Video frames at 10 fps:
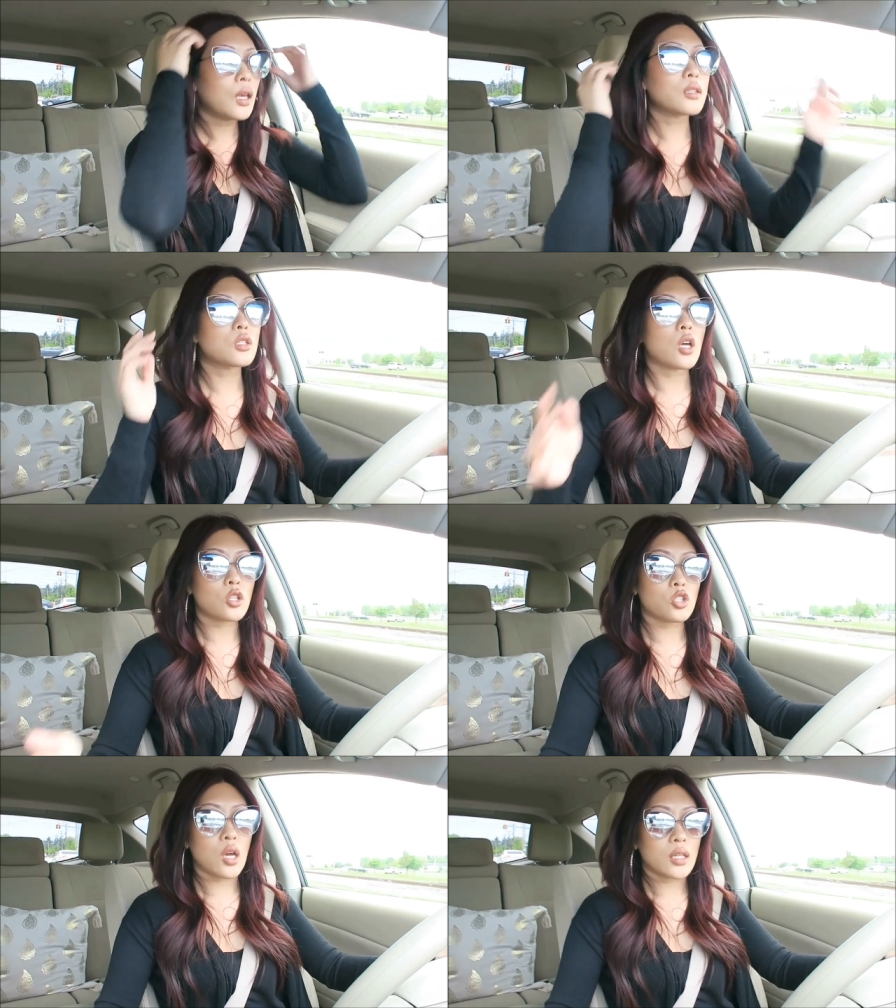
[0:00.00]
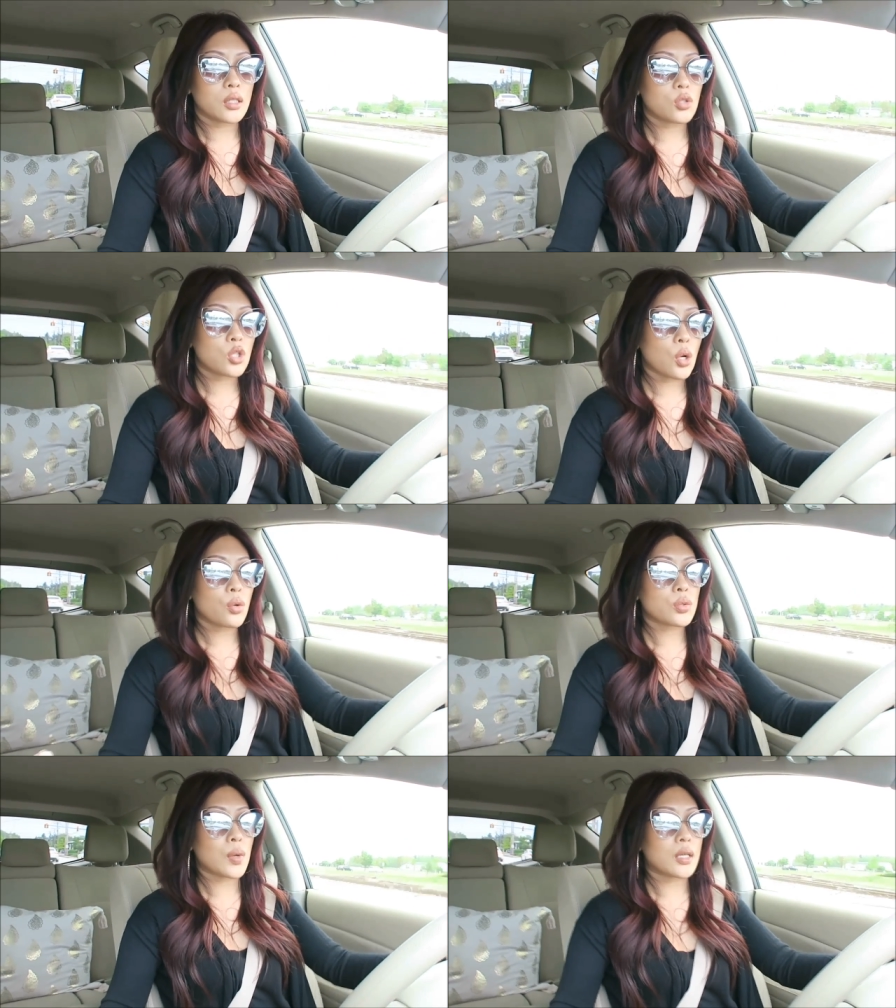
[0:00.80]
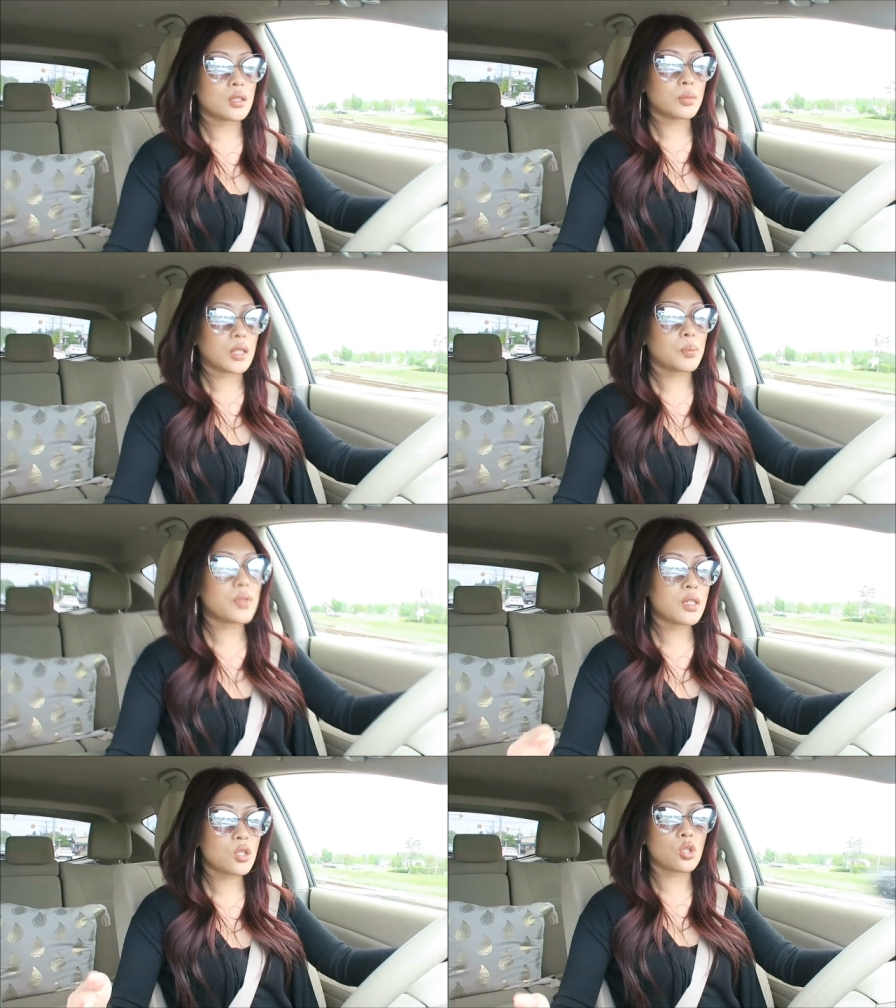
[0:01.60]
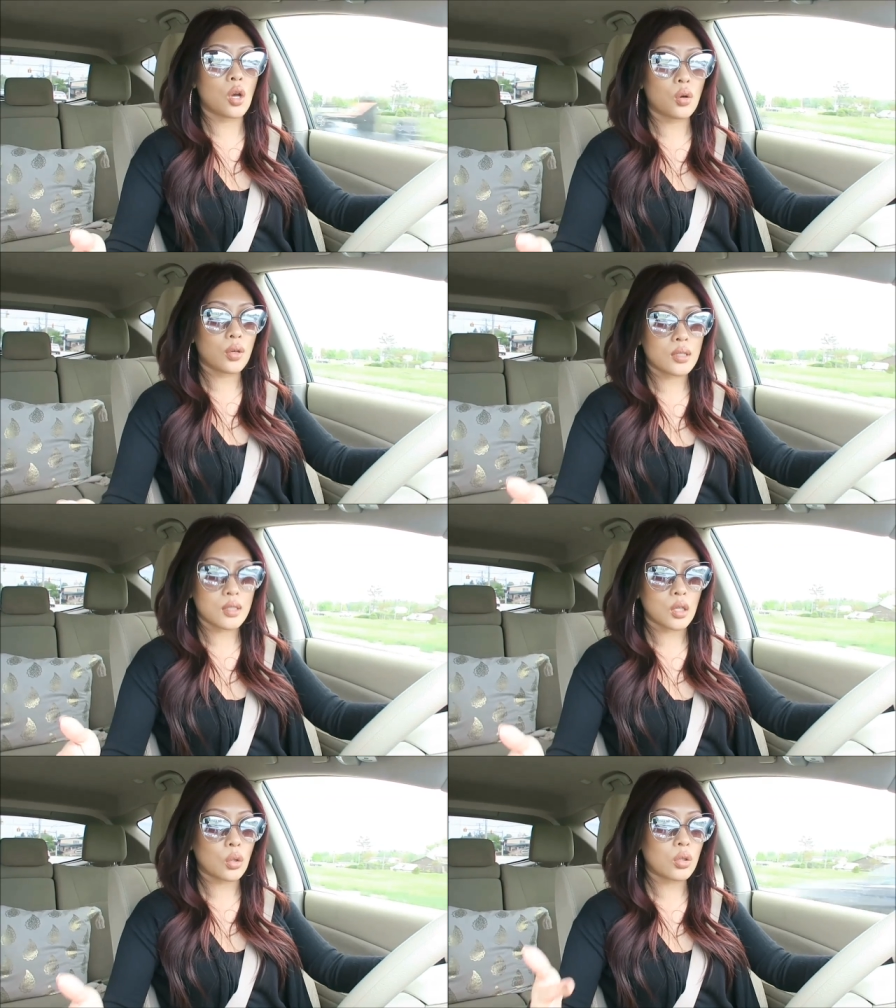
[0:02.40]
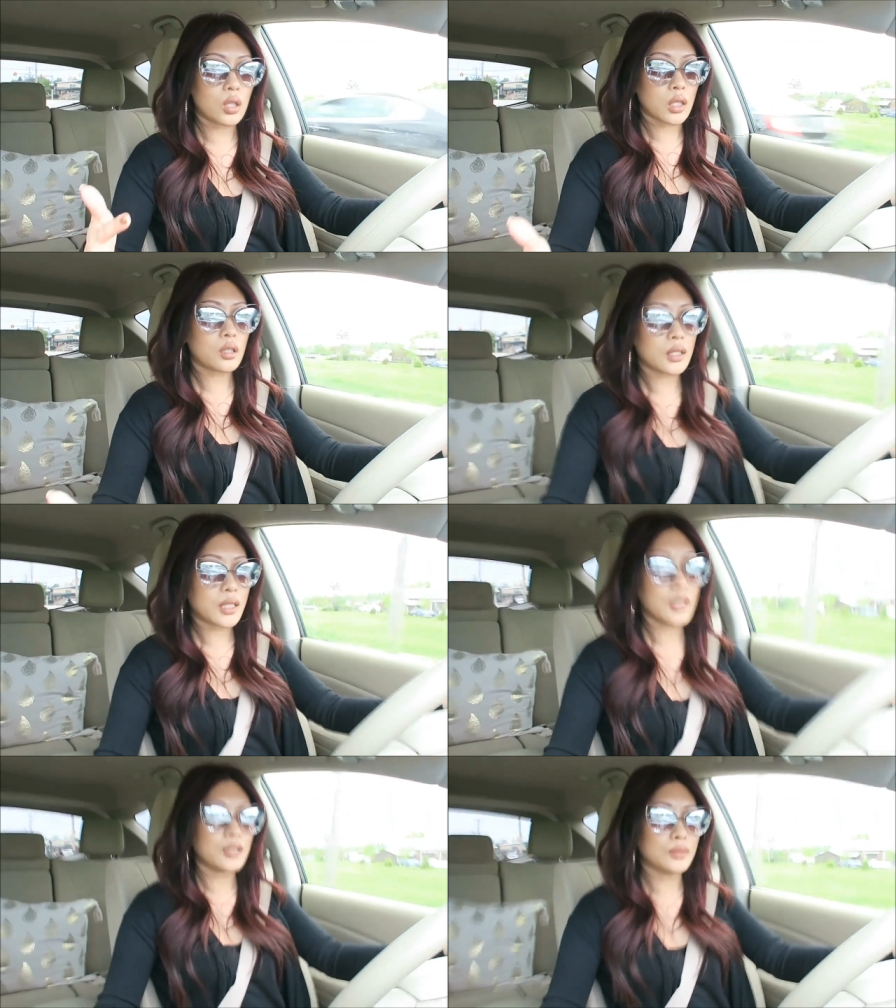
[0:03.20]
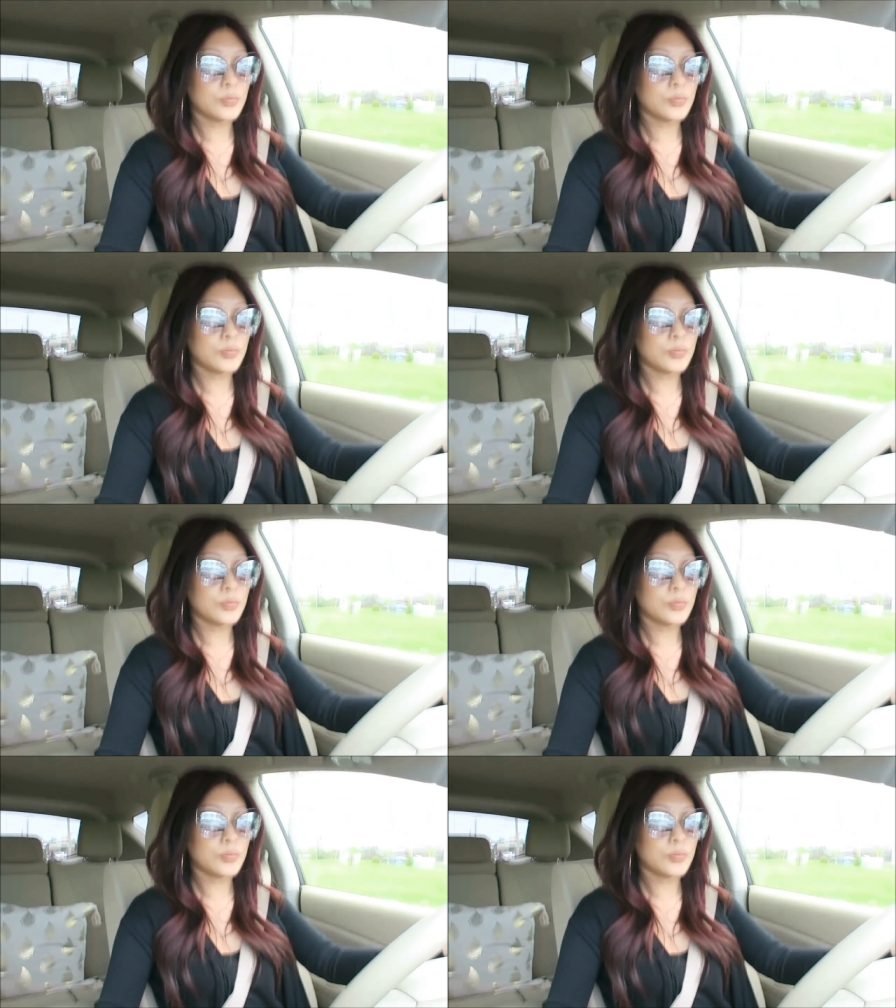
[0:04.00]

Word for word: it's touched on in shows randomly, but this show is, you know, clearly